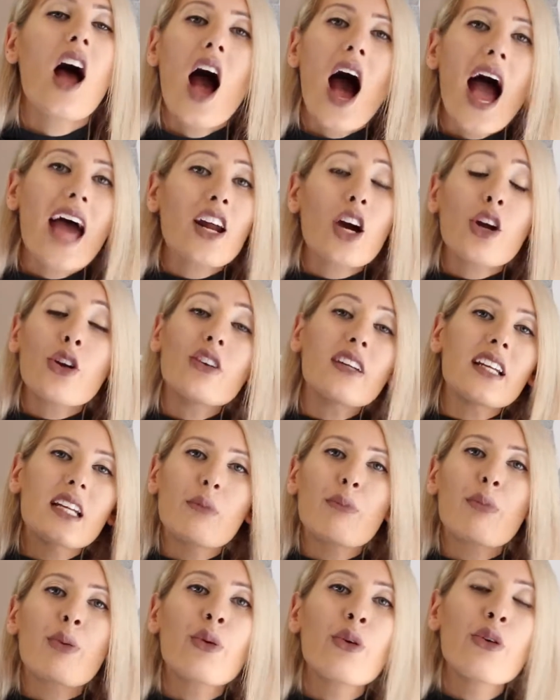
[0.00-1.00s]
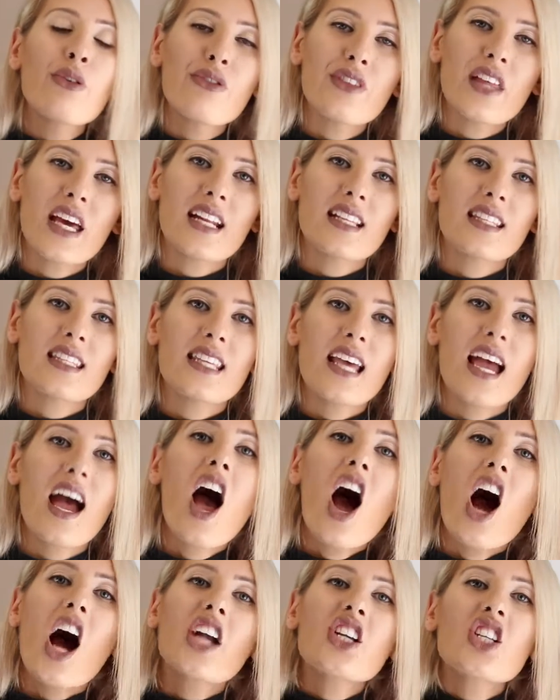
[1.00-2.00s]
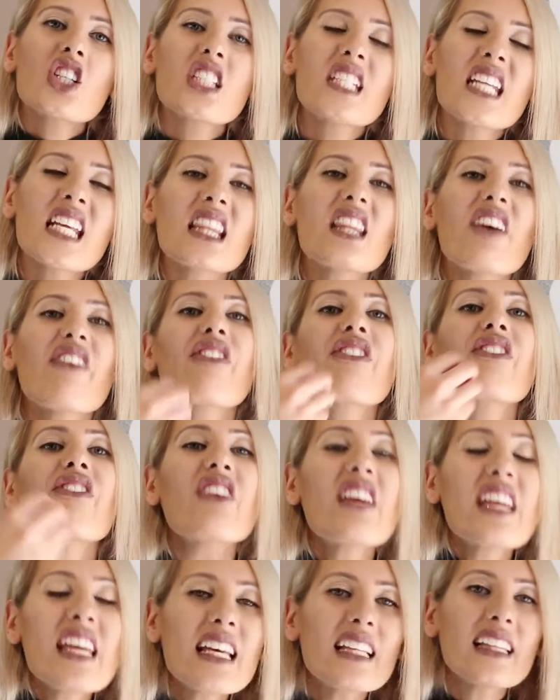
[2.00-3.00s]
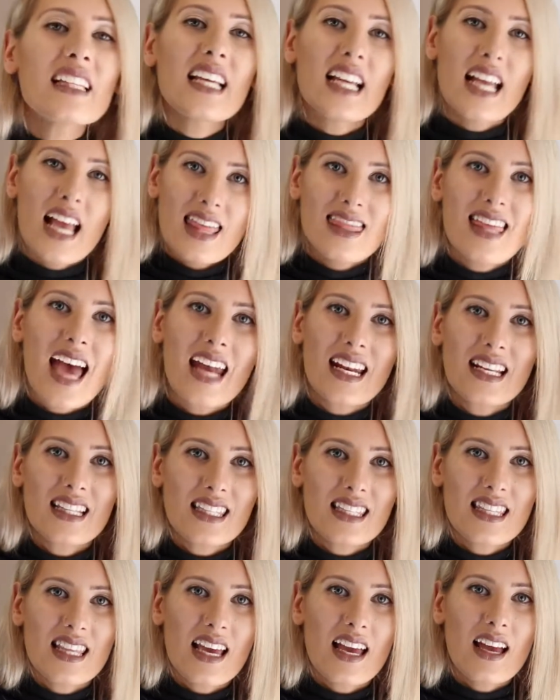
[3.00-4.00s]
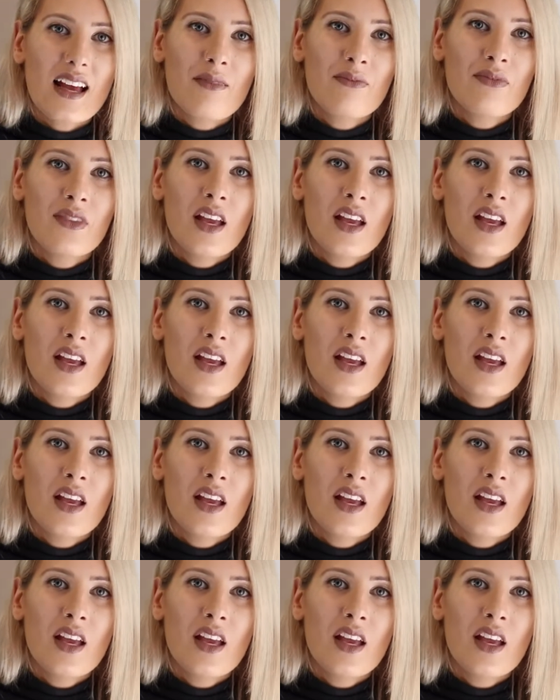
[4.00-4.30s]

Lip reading: And I don't need proof that it's there. I just need the feeling that it's there.